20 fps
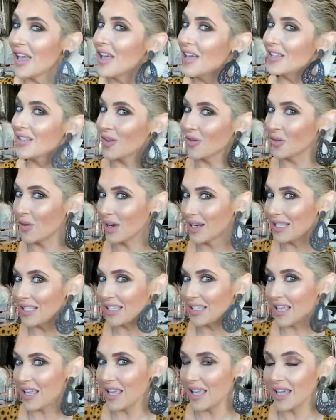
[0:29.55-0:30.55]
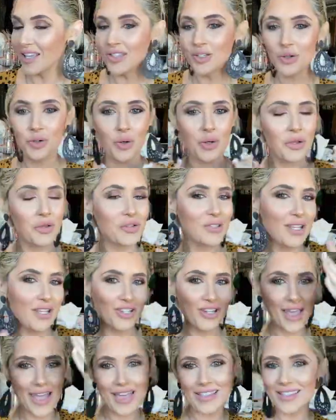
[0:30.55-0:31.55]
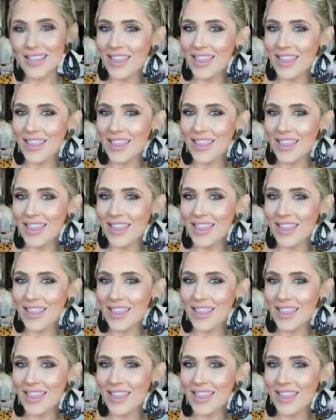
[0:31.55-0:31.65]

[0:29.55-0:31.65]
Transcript: So if you want to see tutorials such as